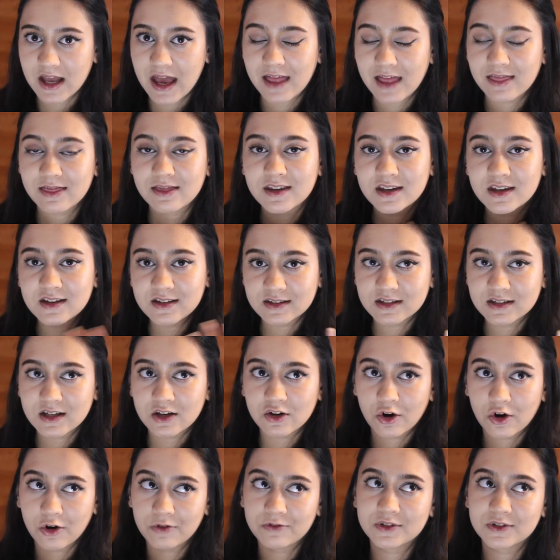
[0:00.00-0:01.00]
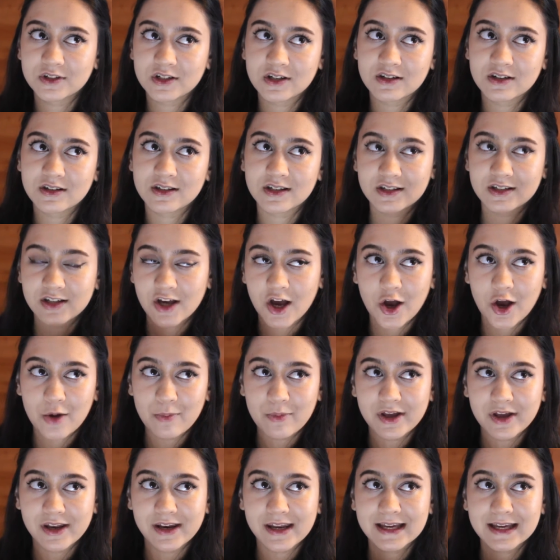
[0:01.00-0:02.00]
and this can often
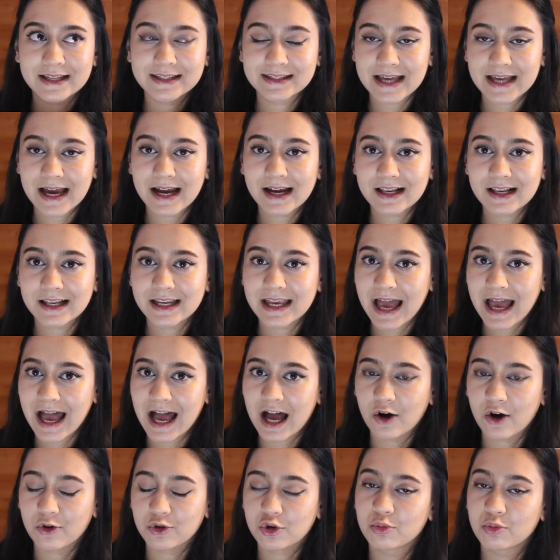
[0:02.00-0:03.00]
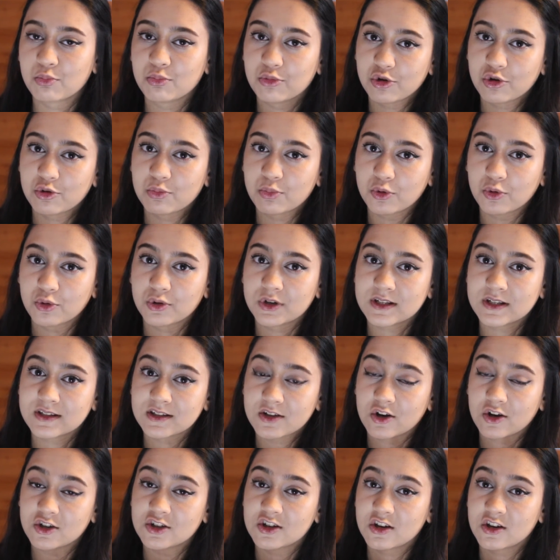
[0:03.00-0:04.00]
determine exactly how your mood board is
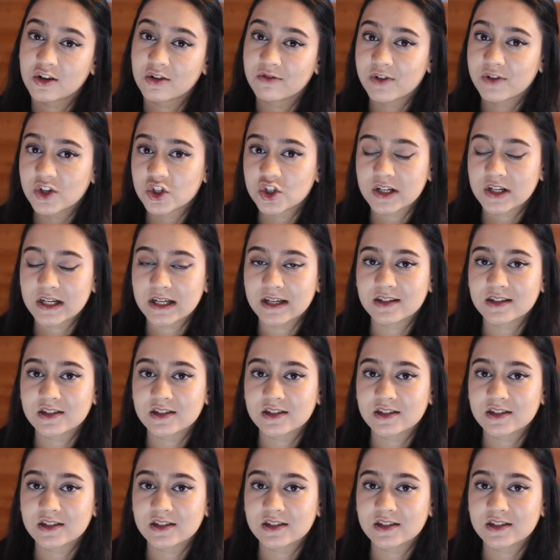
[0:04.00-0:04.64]
going to look visually.